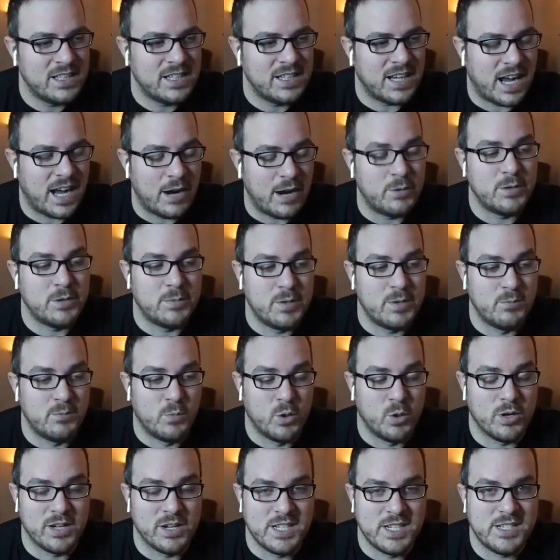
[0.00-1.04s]
I would have been
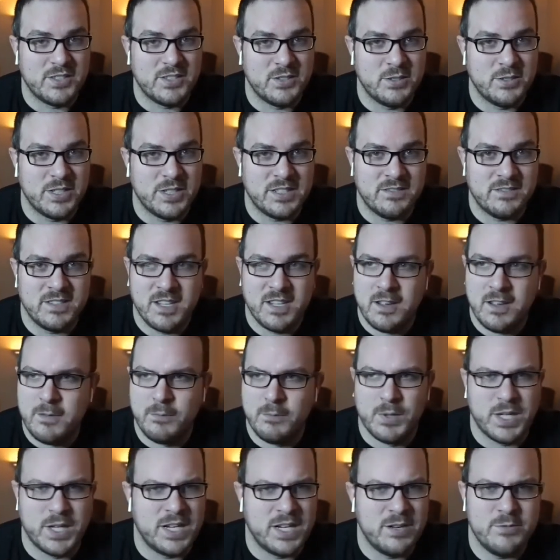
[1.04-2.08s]
more into it.
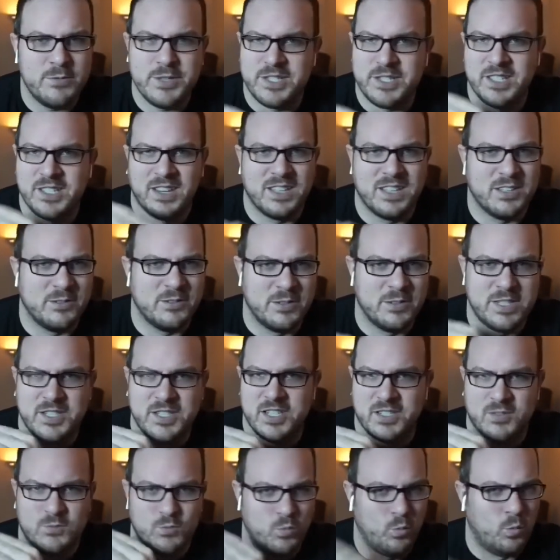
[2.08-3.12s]
But it was literally
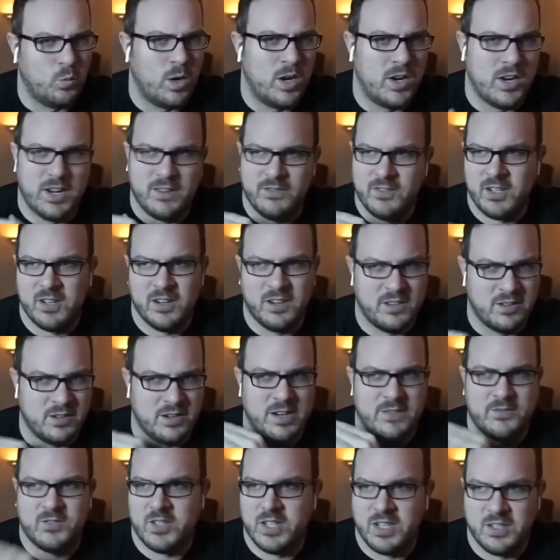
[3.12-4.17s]
just one after the other,
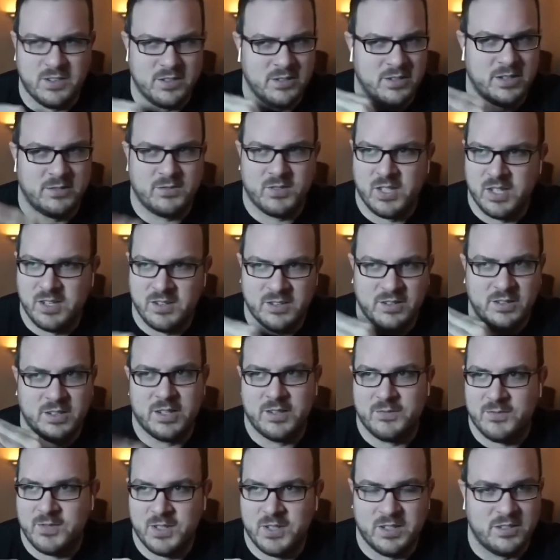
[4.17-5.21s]
after the other, after the other,
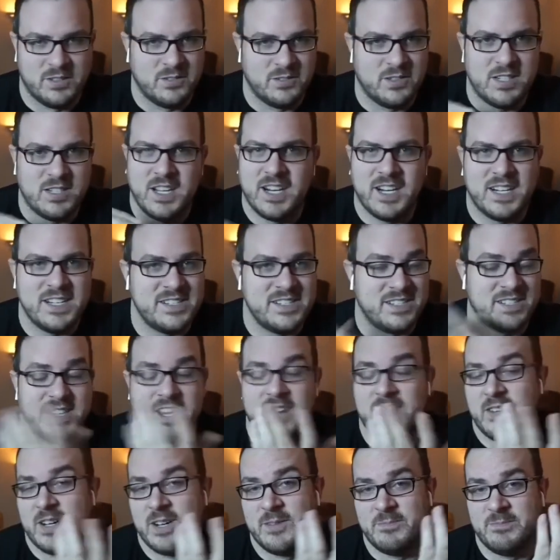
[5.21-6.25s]
after the other, and I just
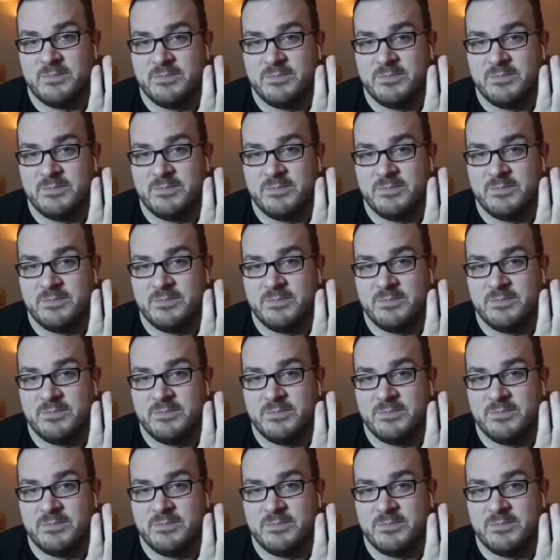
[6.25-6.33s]
gave up.